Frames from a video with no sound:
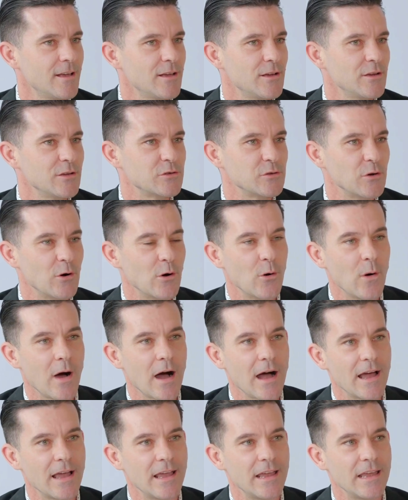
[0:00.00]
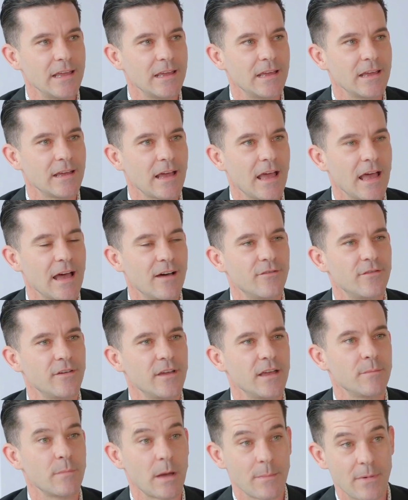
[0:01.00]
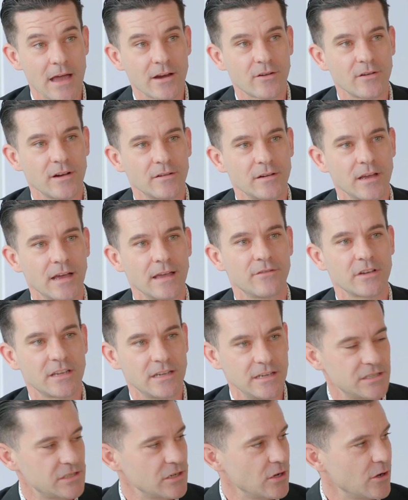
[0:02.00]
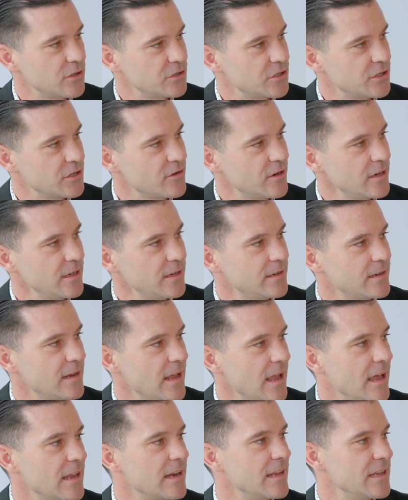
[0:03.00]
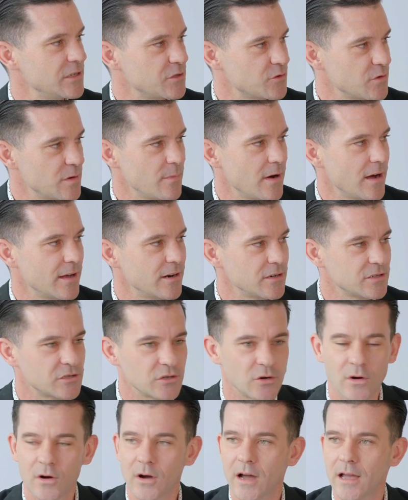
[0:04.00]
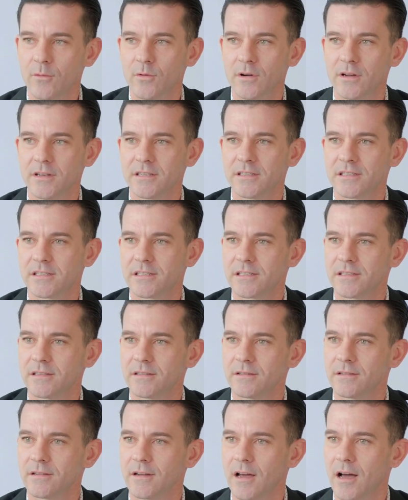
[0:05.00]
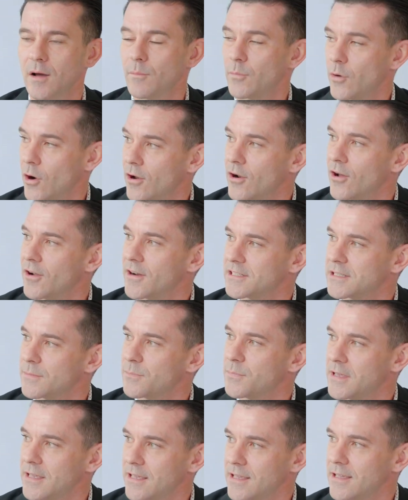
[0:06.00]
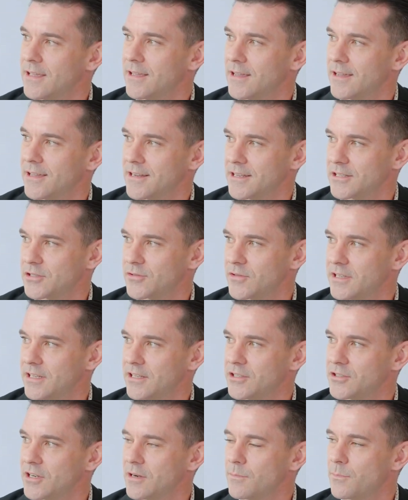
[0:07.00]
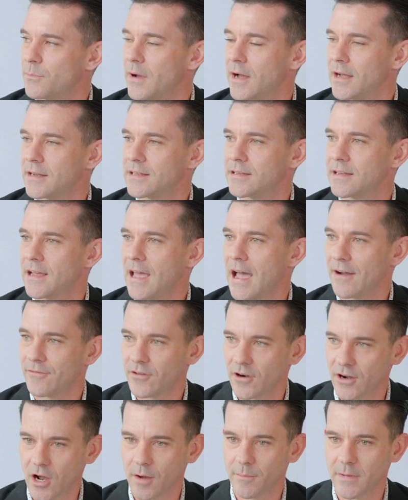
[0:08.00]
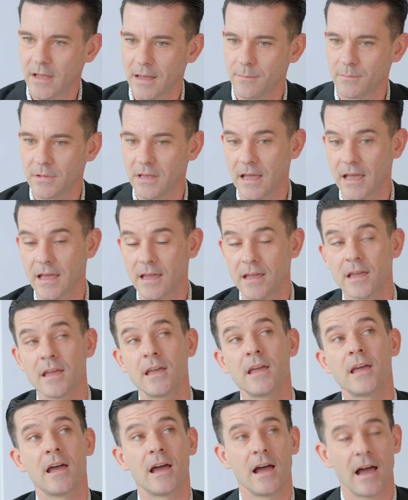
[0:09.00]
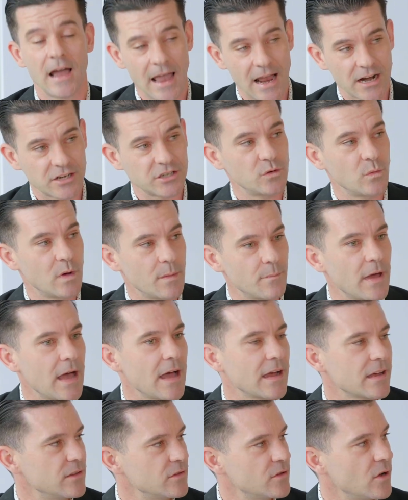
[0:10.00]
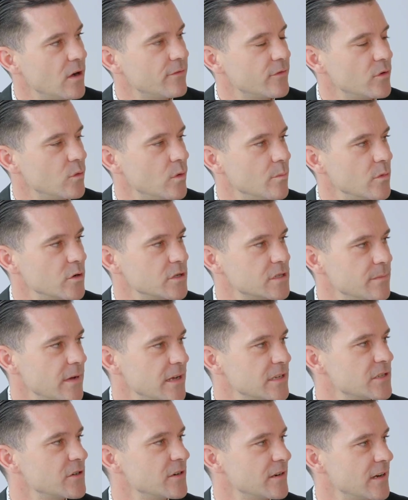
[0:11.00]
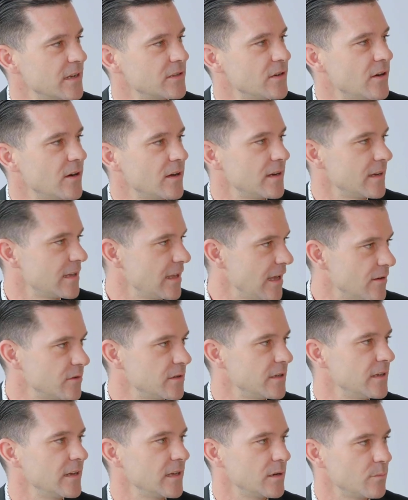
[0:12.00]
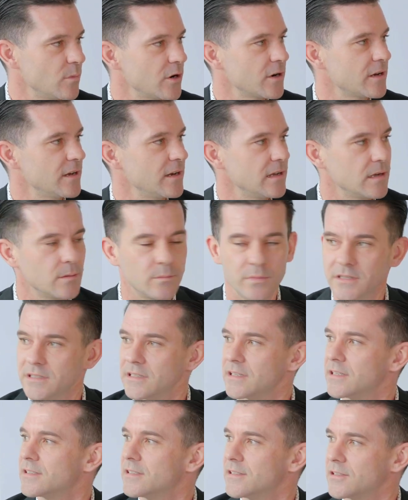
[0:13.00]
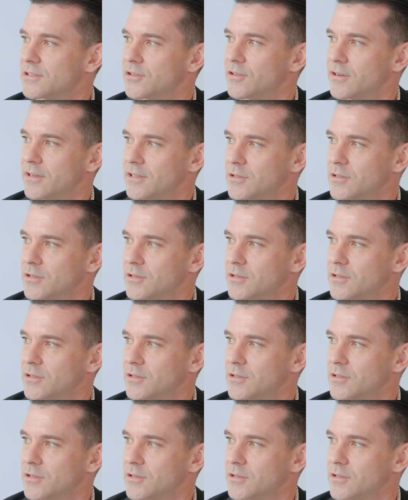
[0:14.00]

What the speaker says: So I have my background, I have a kinesiology degree and a history minor. So I was brought on as a PE and history teacher, but after I got my MBA, I actually went back and taught for one more semester, and I taught accounting and marketing and business in Surrey as